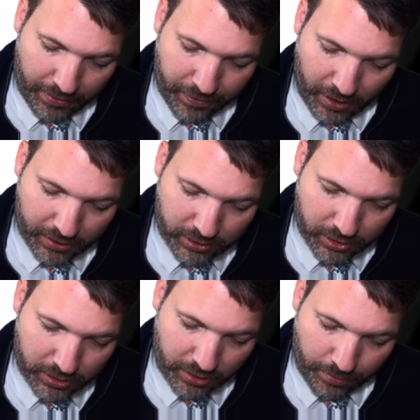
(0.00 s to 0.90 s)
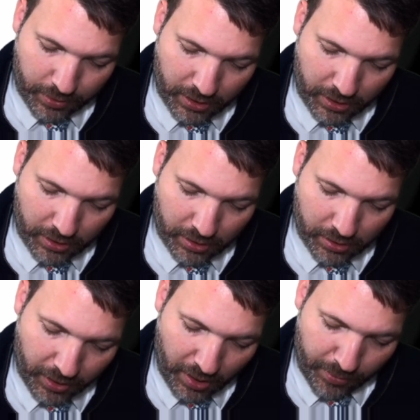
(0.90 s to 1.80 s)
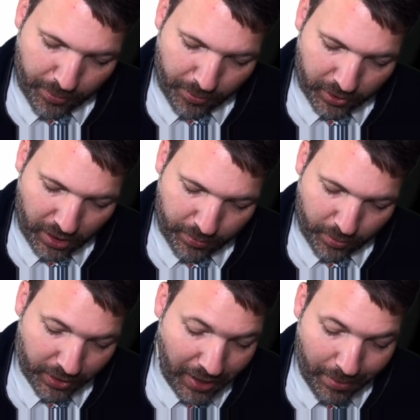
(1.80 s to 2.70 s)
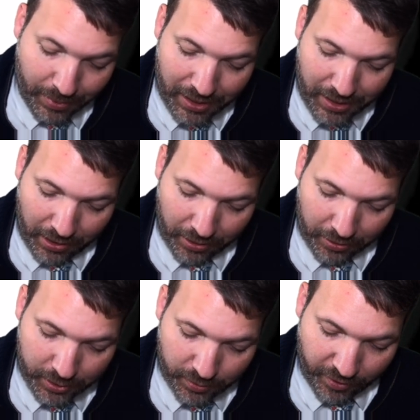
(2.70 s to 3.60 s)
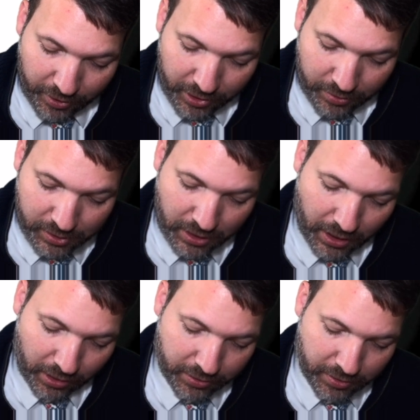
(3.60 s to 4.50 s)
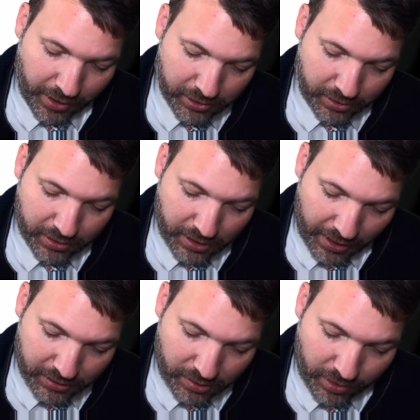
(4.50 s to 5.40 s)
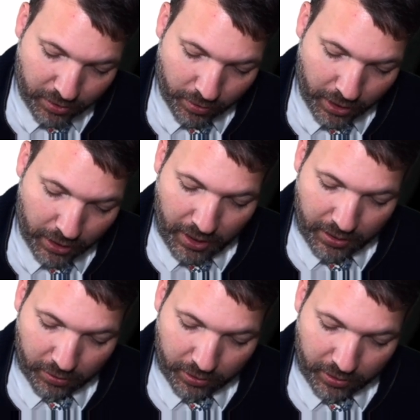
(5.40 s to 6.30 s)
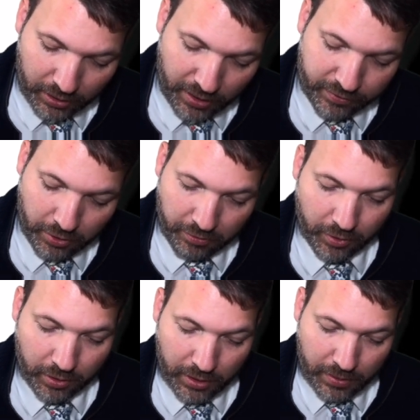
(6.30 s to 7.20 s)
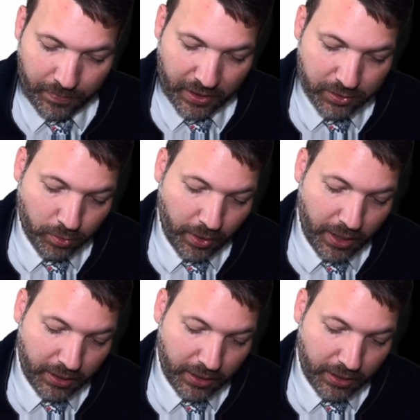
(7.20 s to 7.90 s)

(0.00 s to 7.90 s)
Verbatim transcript: I think it's just going to be, can't be purple, can't be red, can't be yellow, because we've already used yellow, so actually this has to be green, and the only thing left over is red.